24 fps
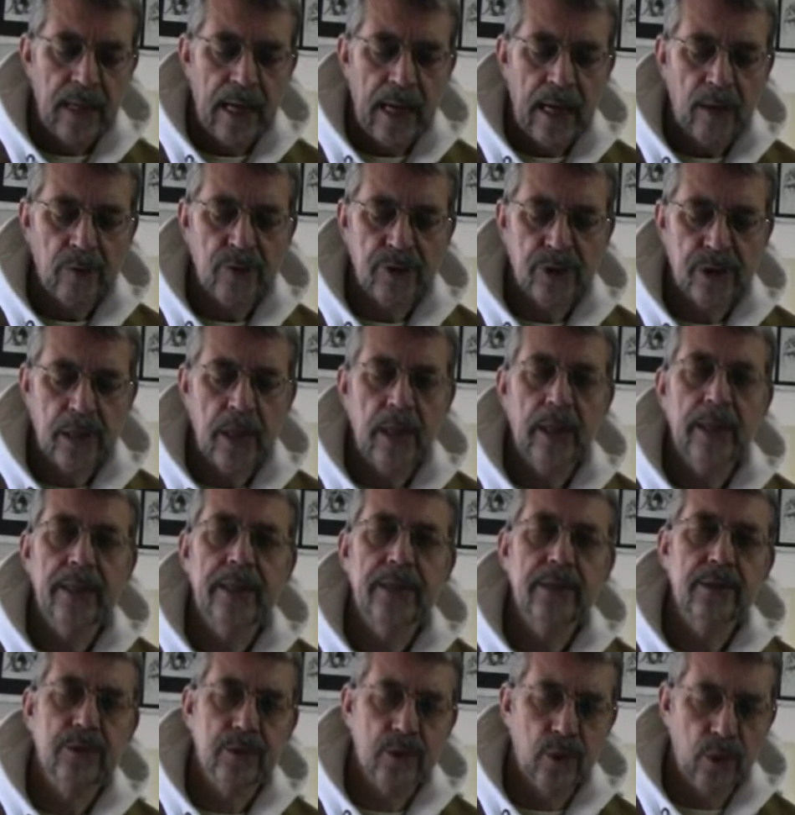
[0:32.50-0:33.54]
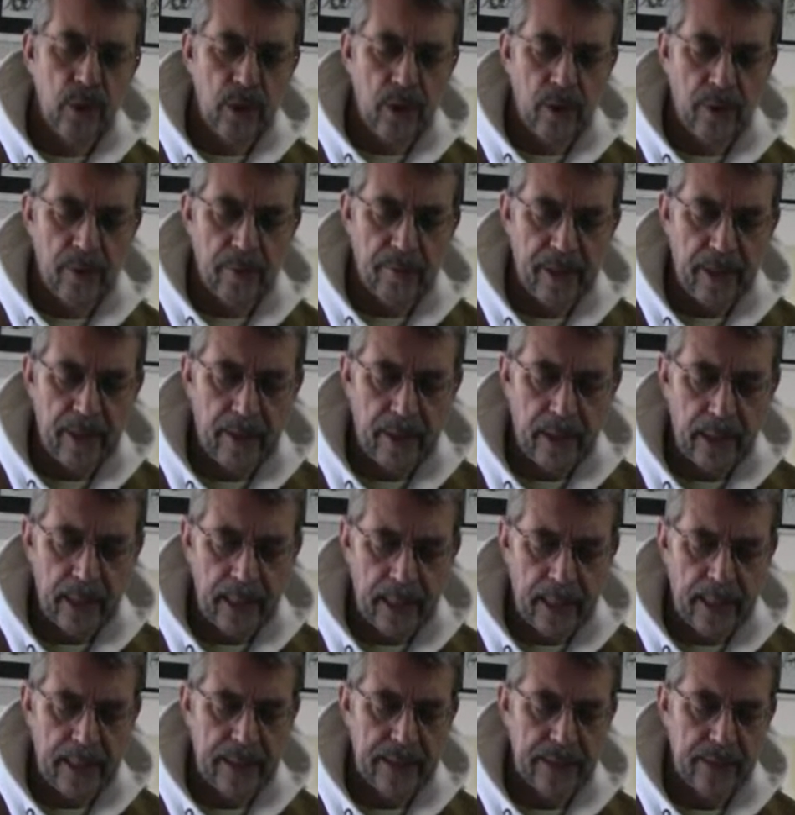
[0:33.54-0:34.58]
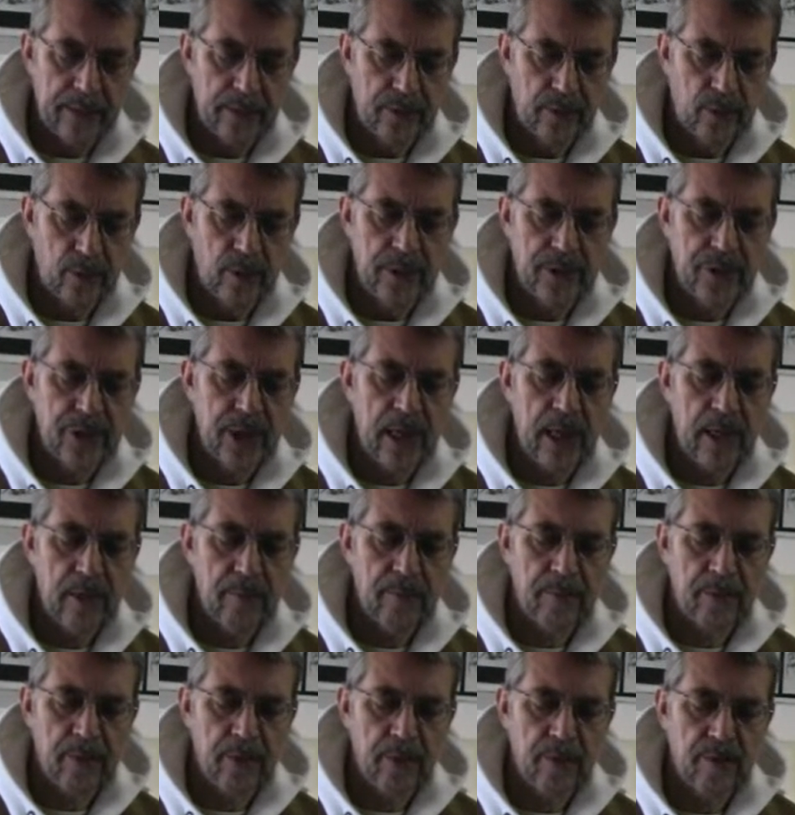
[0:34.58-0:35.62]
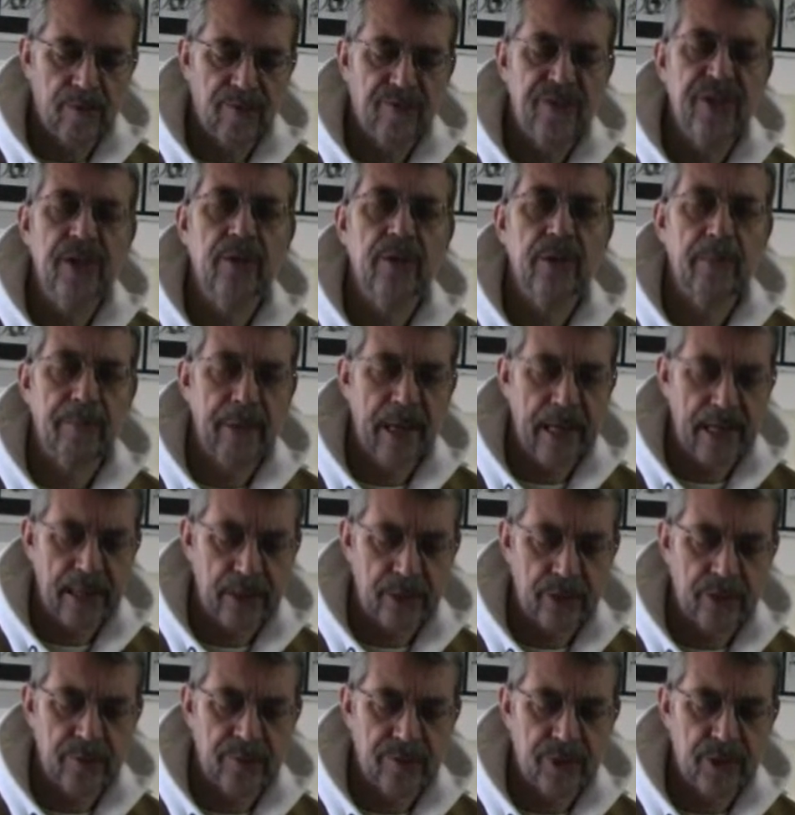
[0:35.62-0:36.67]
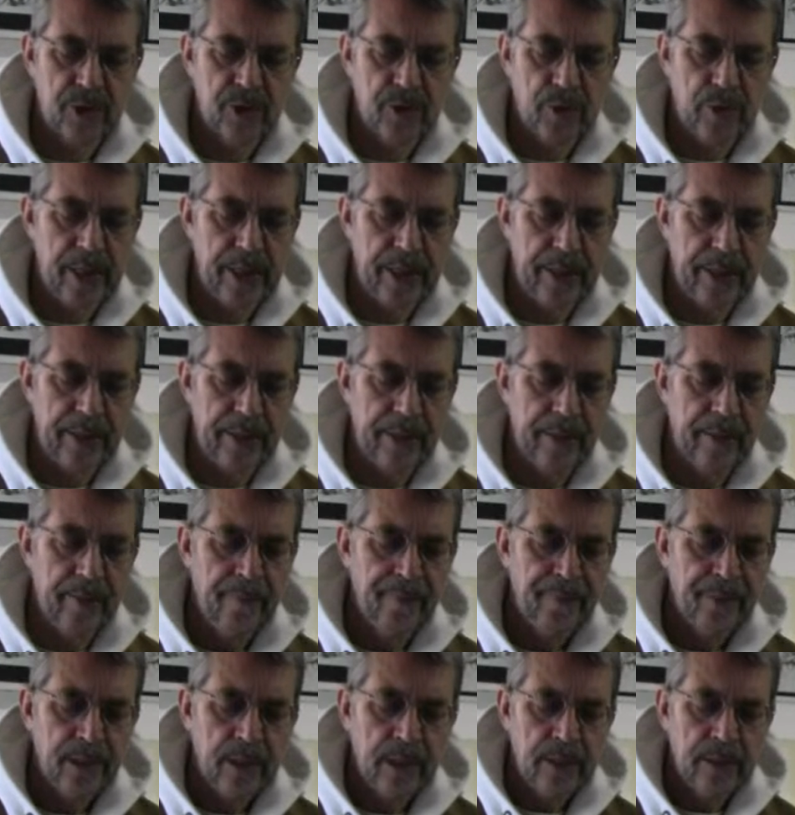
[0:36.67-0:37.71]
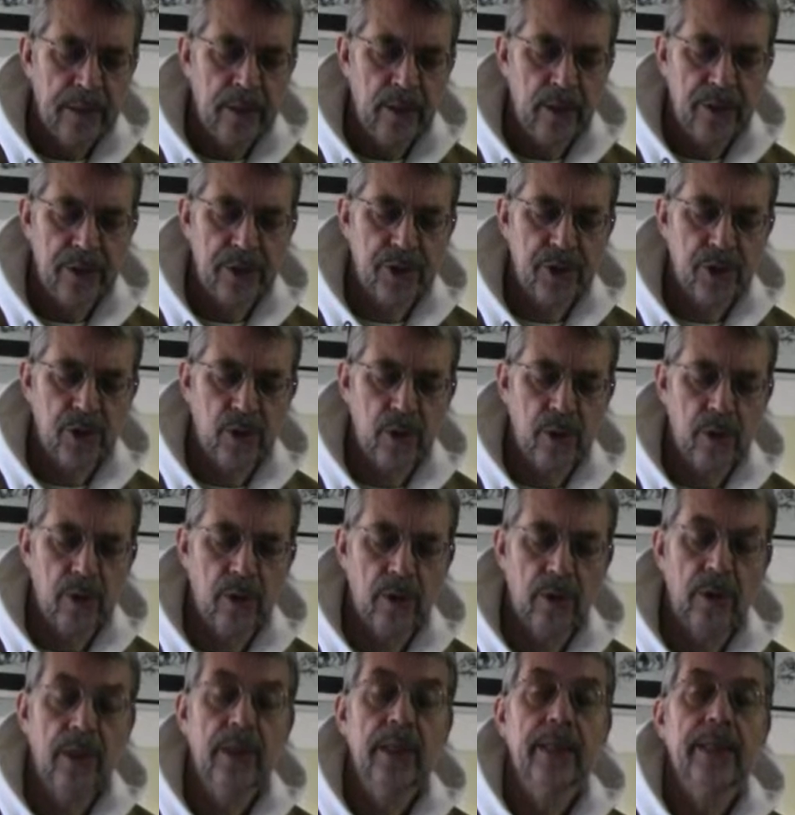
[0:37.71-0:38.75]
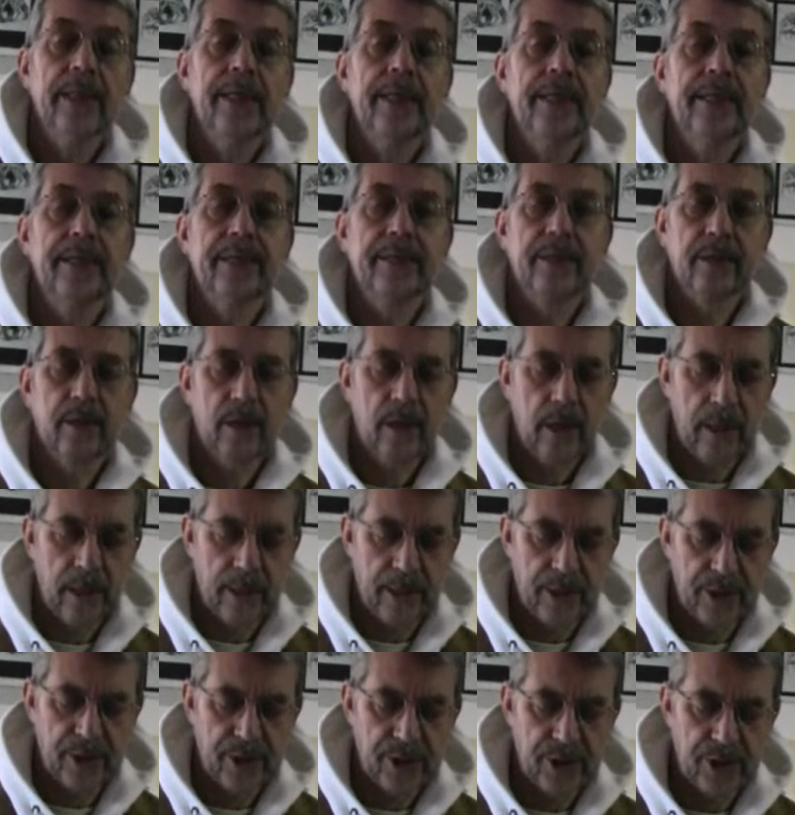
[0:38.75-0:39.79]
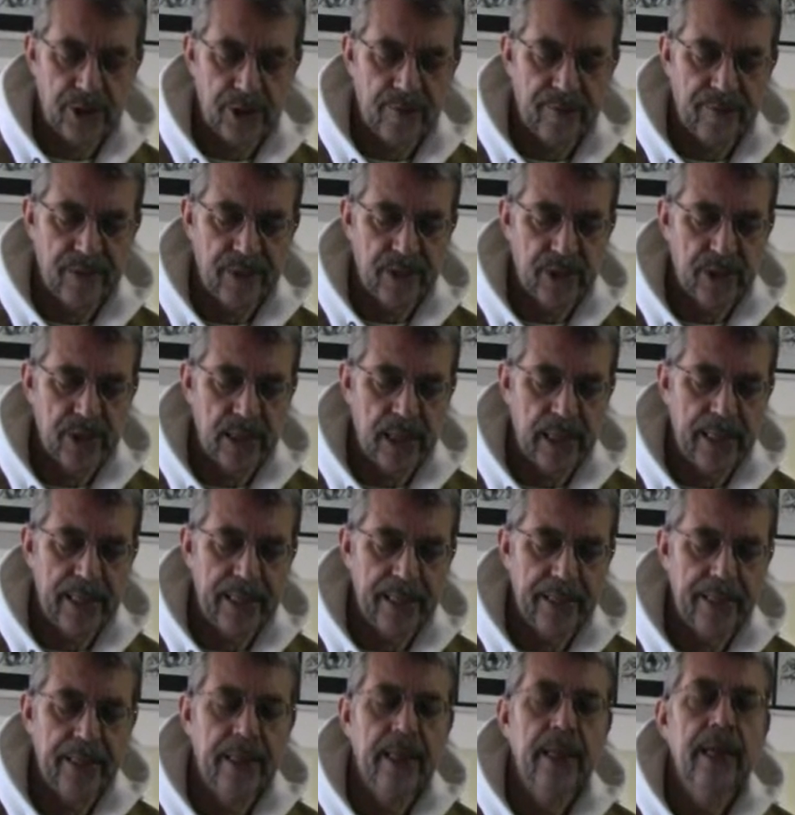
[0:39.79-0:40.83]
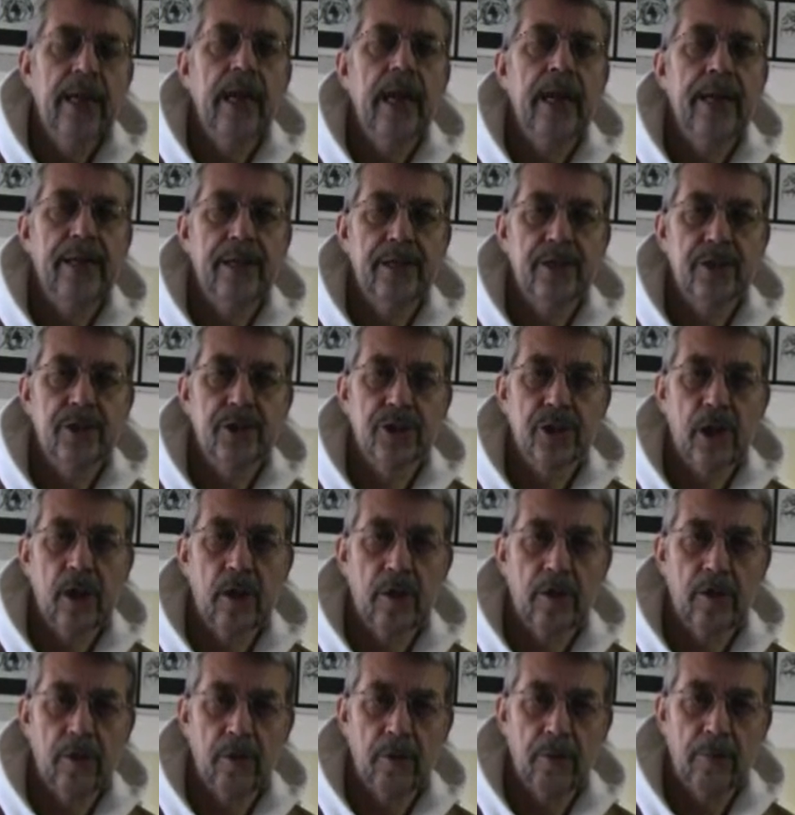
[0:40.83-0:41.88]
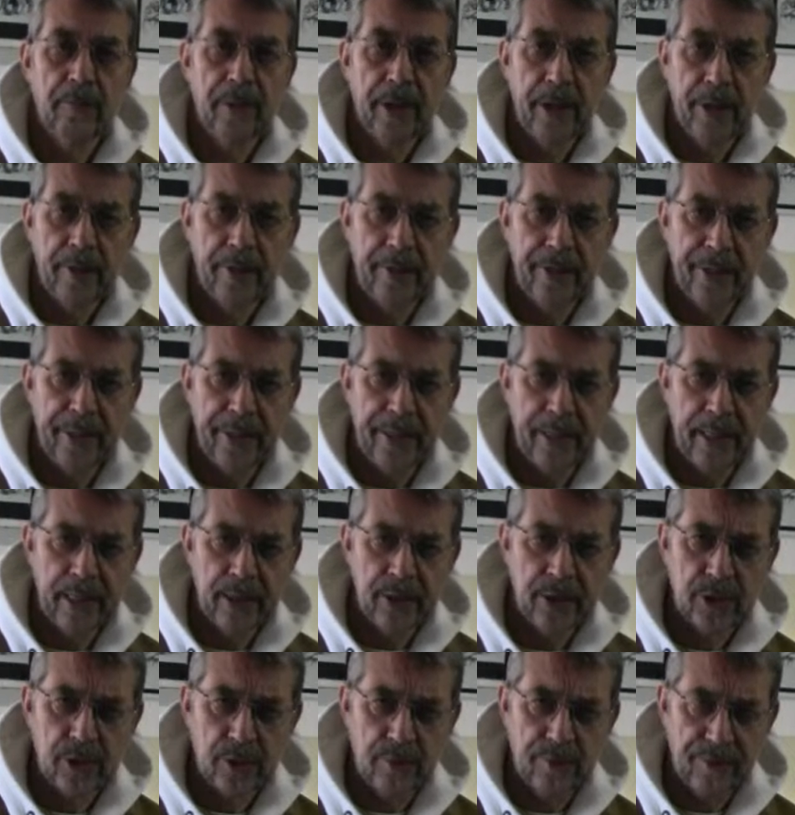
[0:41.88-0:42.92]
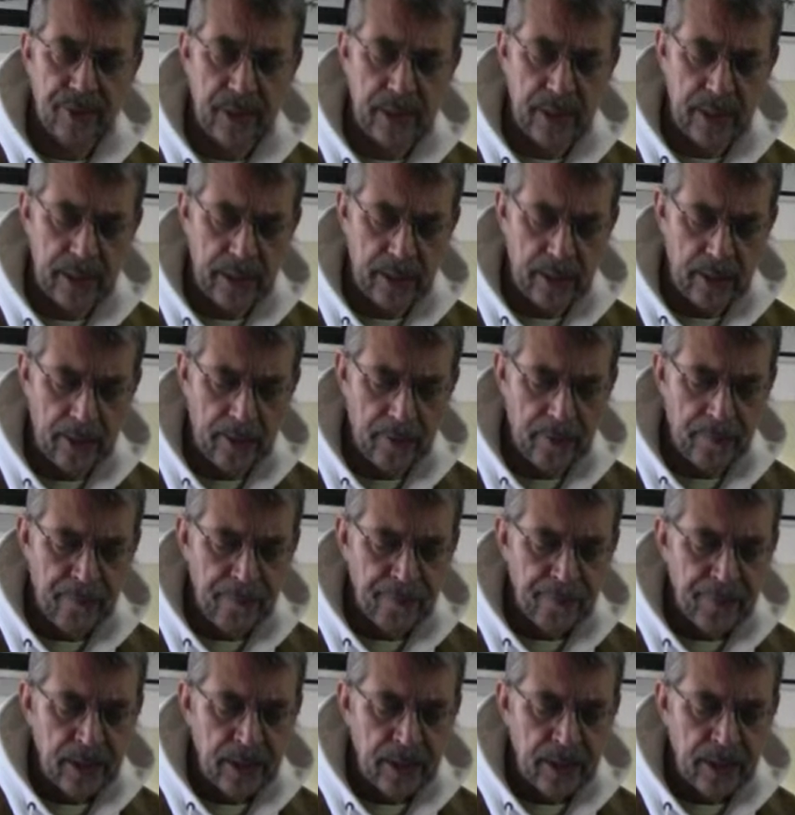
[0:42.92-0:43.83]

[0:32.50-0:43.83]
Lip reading: Outside, toil the barren land, or in childbirth feel the pangs of strain, till the soil eat the carcasses of the slain, and in sorrow bury next of kin.